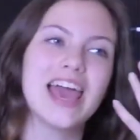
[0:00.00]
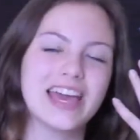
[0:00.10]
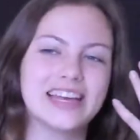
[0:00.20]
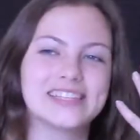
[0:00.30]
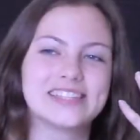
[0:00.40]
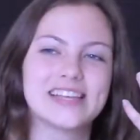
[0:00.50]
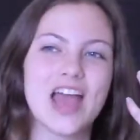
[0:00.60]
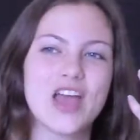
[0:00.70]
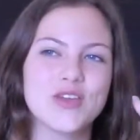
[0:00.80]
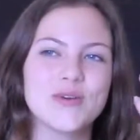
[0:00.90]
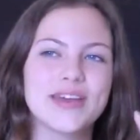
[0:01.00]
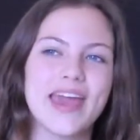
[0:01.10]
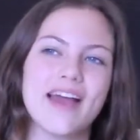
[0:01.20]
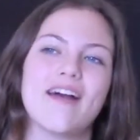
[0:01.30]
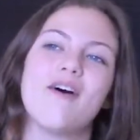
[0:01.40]
is you
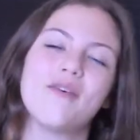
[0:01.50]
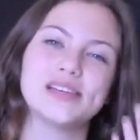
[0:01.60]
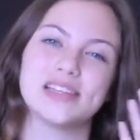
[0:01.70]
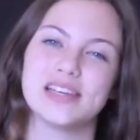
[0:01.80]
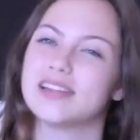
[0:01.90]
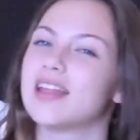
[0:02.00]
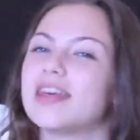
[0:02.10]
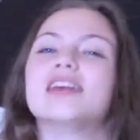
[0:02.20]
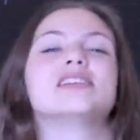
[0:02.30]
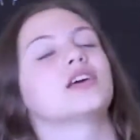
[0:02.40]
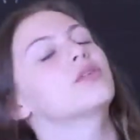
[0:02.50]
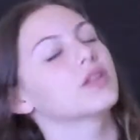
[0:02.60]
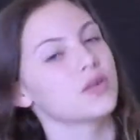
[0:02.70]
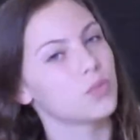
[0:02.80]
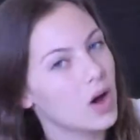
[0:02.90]
can't always eat the things that you
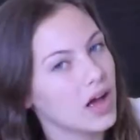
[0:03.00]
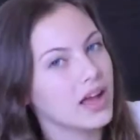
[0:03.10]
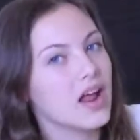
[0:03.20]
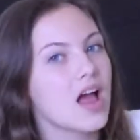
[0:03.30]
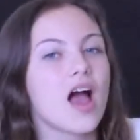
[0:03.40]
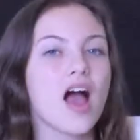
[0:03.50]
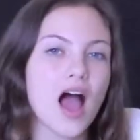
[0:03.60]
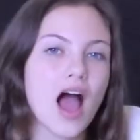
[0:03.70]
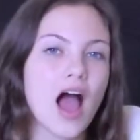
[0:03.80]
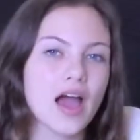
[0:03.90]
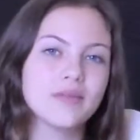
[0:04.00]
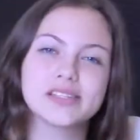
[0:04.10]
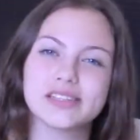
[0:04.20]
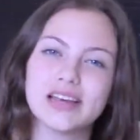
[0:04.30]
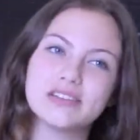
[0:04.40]
really want. I
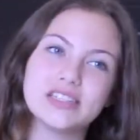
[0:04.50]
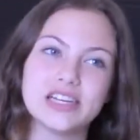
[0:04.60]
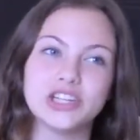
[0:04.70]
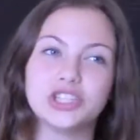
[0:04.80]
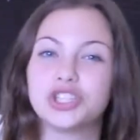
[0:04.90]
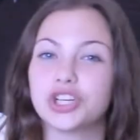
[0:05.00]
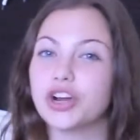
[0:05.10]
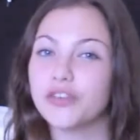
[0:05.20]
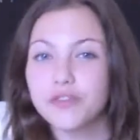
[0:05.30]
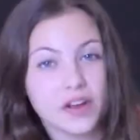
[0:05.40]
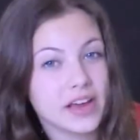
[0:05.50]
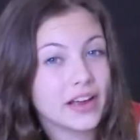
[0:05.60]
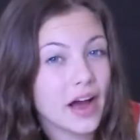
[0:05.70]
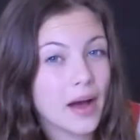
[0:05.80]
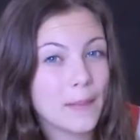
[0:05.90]
was allowed to eat sugar-free
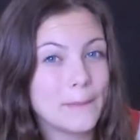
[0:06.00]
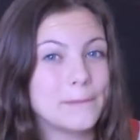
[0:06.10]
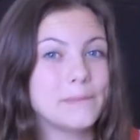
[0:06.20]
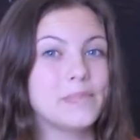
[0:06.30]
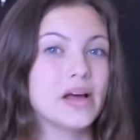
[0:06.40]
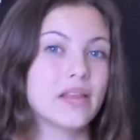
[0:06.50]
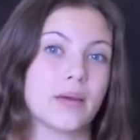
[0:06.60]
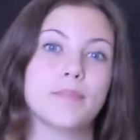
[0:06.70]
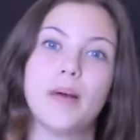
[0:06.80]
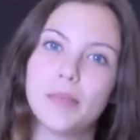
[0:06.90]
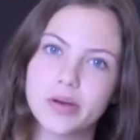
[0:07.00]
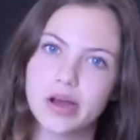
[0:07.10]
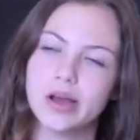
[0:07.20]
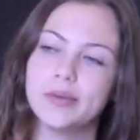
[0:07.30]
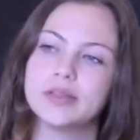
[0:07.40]
gum, but like bubble
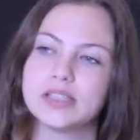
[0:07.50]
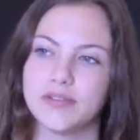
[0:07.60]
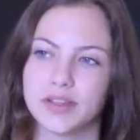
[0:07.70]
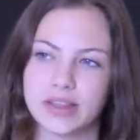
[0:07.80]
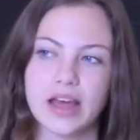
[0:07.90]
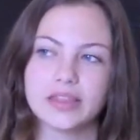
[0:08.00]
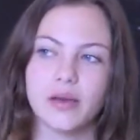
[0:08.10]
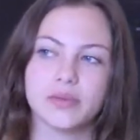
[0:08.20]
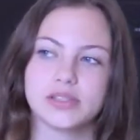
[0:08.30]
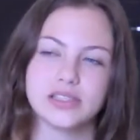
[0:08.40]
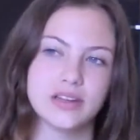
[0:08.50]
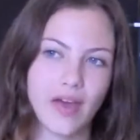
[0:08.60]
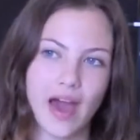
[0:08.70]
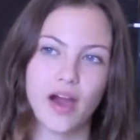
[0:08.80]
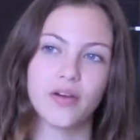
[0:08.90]
gum and stuff like that, that wasn't
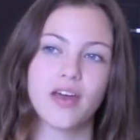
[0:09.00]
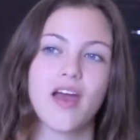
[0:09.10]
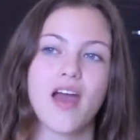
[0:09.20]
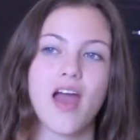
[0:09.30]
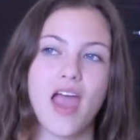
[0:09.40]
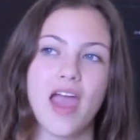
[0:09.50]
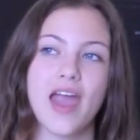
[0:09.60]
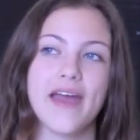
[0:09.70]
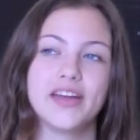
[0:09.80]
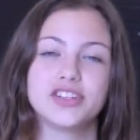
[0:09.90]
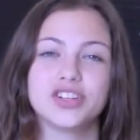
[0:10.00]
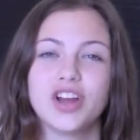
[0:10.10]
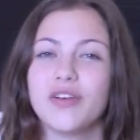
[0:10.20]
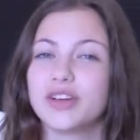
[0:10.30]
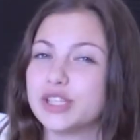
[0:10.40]
allowed. And you're
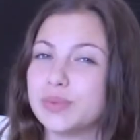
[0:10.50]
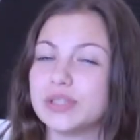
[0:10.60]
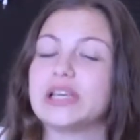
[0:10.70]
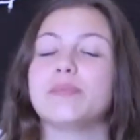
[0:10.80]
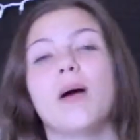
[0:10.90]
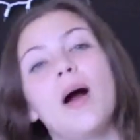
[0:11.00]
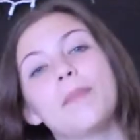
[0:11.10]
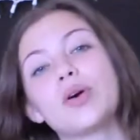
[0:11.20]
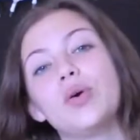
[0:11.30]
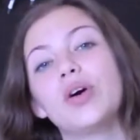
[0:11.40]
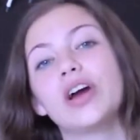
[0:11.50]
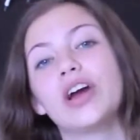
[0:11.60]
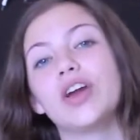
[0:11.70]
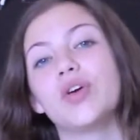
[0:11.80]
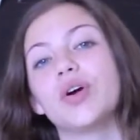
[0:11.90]
not really supposed to eat
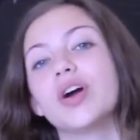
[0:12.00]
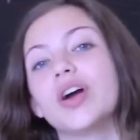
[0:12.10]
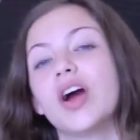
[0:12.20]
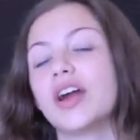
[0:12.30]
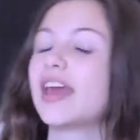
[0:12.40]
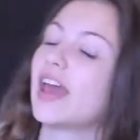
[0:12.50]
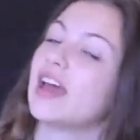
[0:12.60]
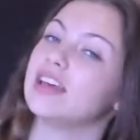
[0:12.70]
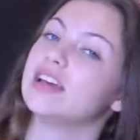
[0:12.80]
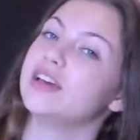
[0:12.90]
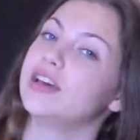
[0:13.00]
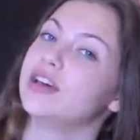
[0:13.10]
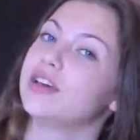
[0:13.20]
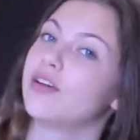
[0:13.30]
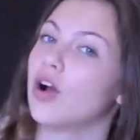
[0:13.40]
popcorn or hard
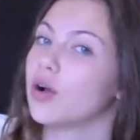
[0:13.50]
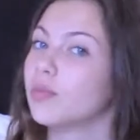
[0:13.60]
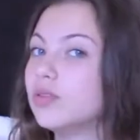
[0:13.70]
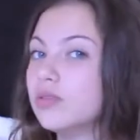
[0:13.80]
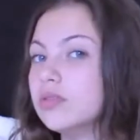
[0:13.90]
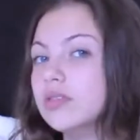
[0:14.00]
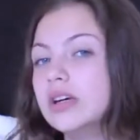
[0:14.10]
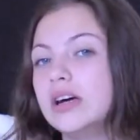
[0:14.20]
candy, caramel.